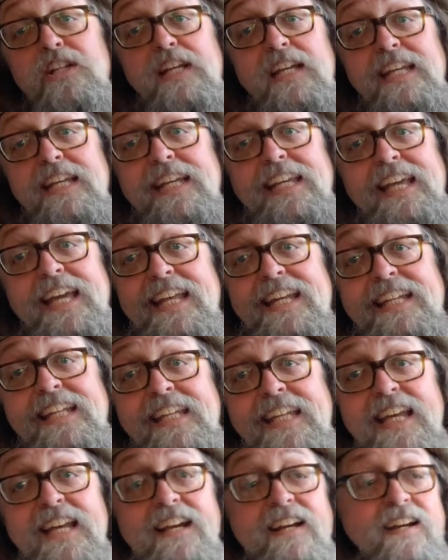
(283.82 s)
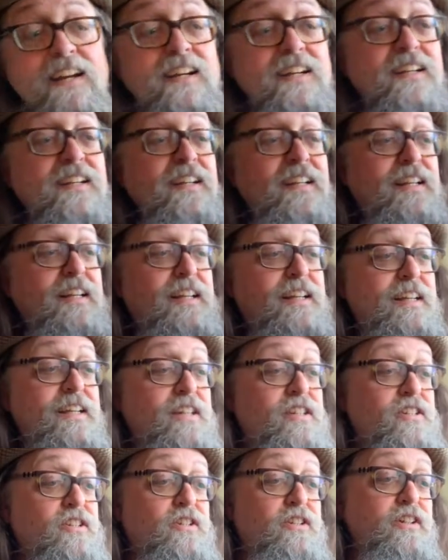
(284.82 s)
going to get in there,
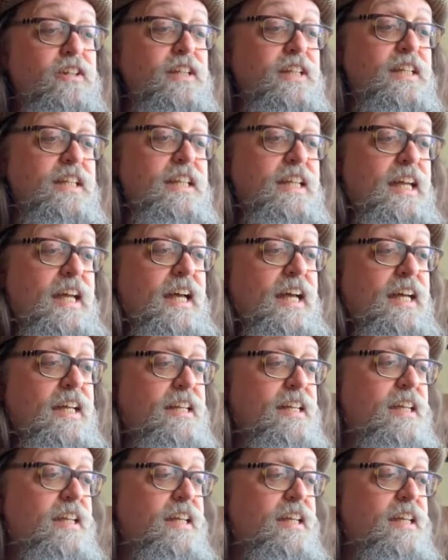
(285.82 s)
you're going to get